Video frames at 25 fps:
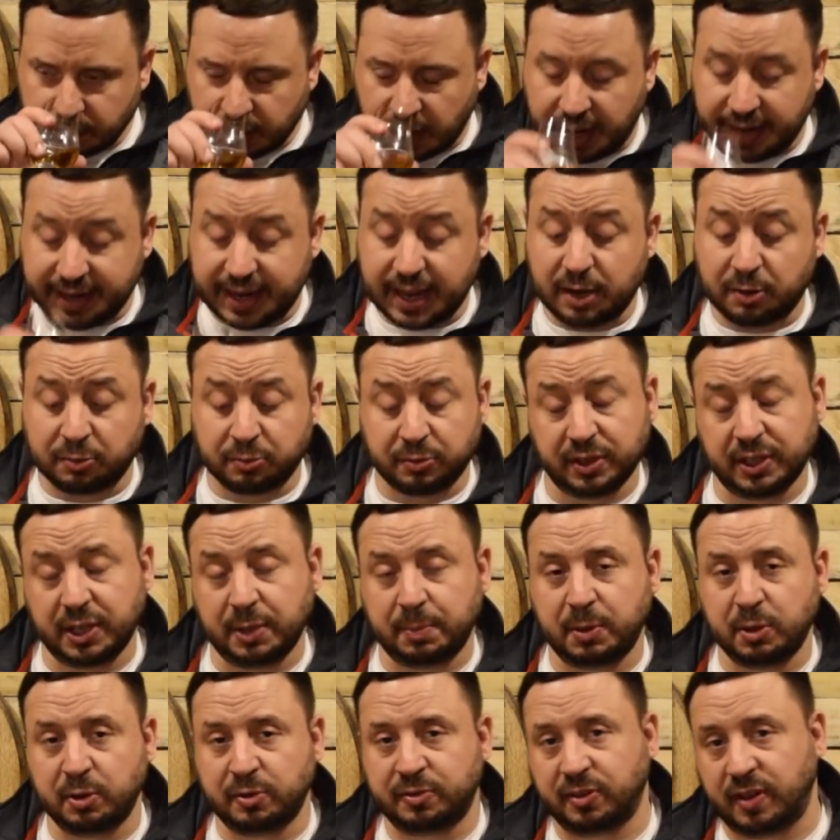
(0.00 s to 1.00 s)
I get a really
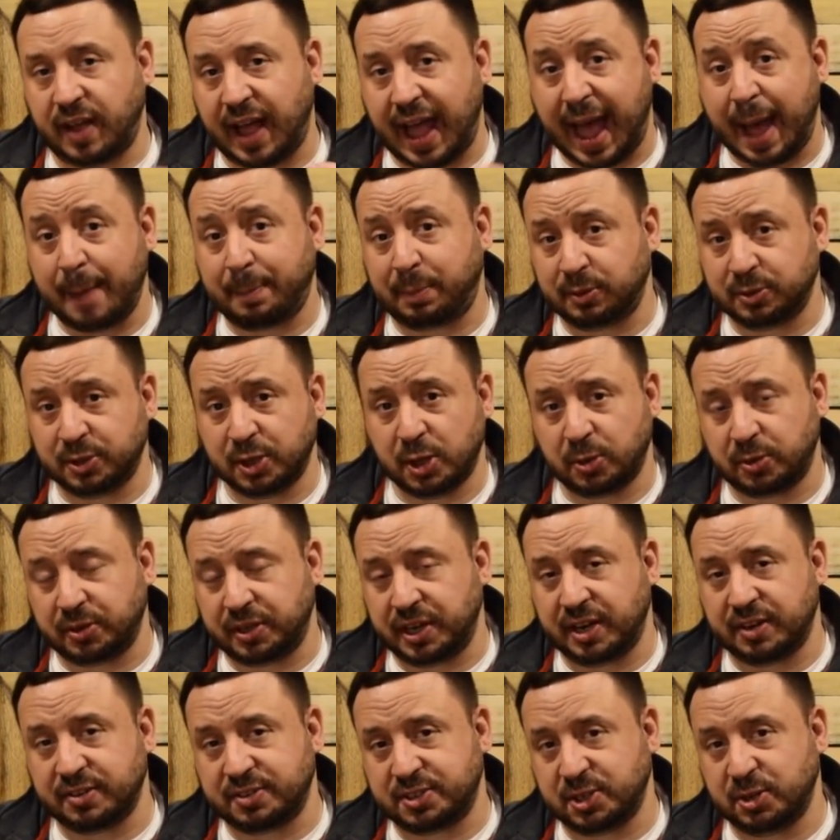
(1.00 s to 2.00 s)
beautiful apple note in
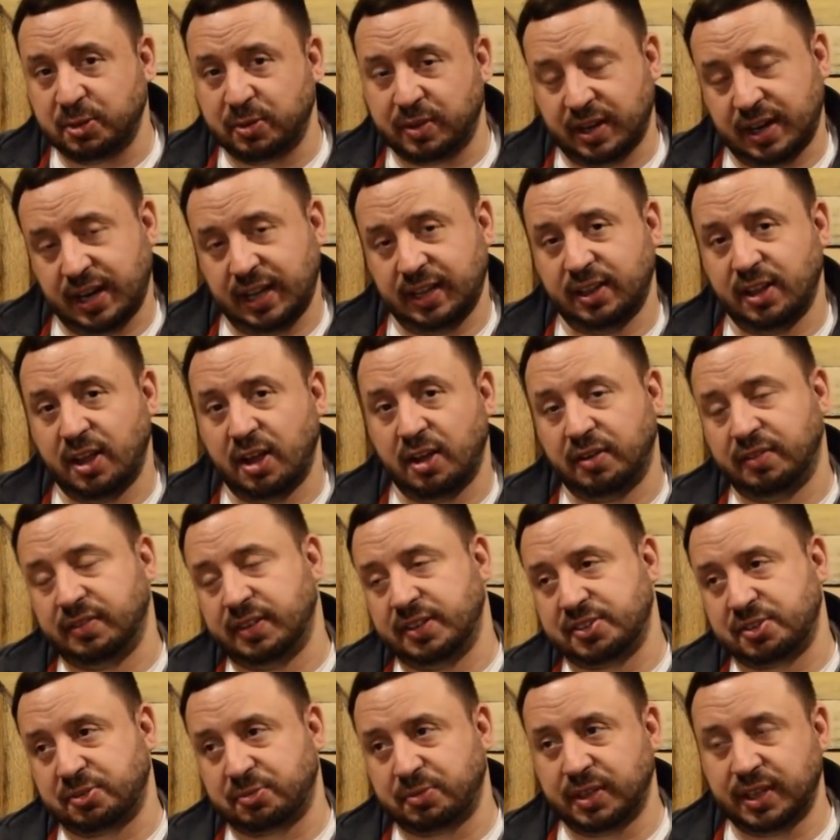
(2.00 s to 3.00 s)
here too that I love.
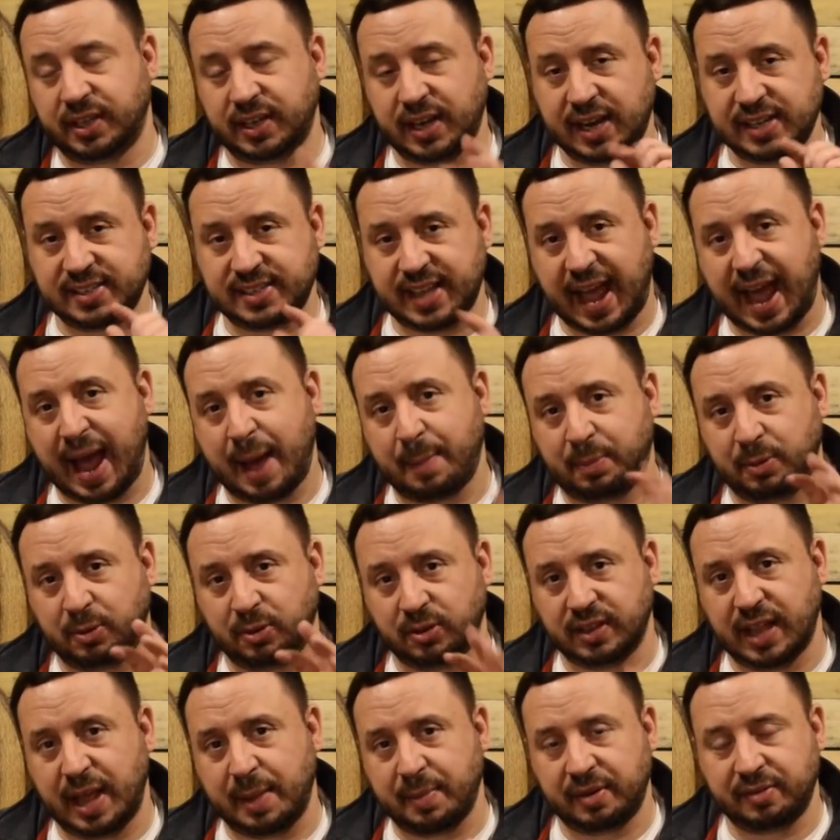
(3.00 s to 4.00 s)
There's a really nice
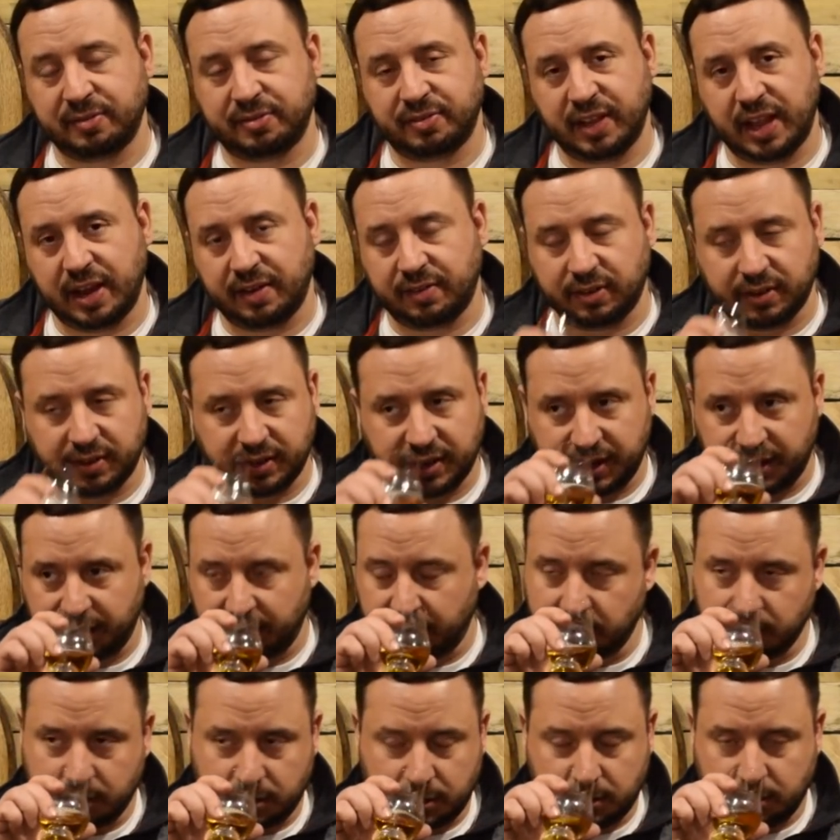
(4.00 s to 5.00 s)
apple lemon flavor in
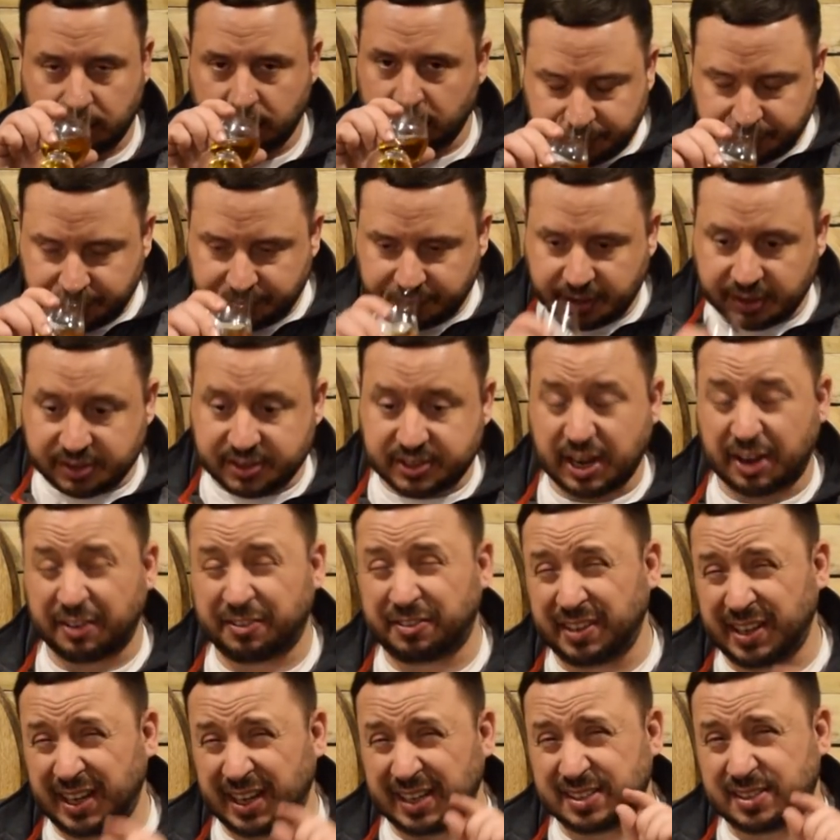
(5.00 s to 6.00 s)
here. There's
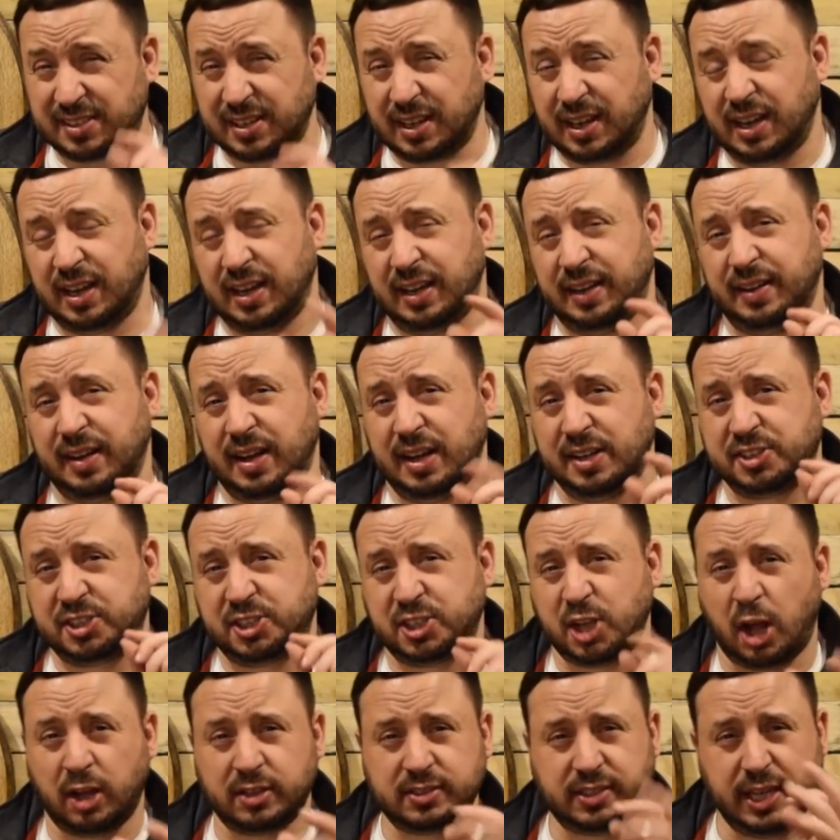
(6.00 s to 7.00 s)
definitely a
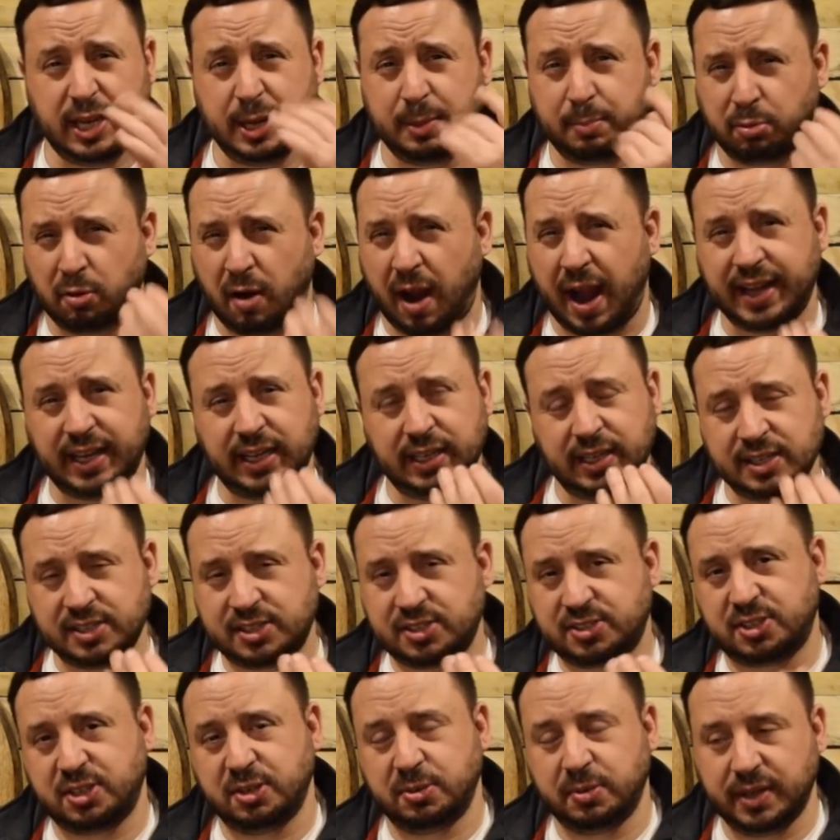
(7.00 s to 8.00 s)
salty
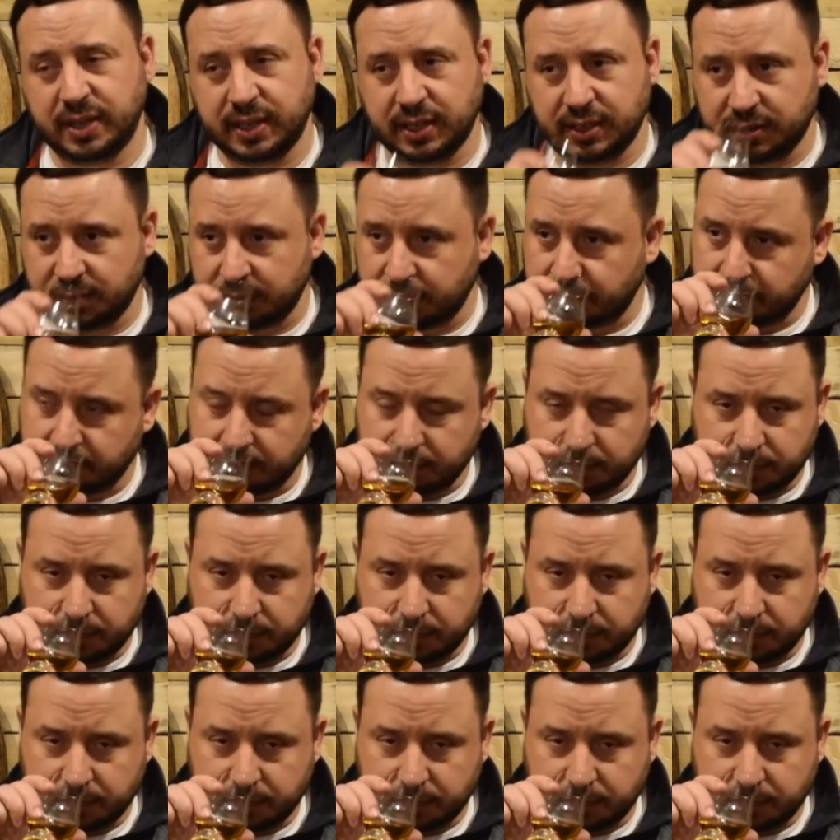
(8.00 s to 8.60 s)
brininess to it.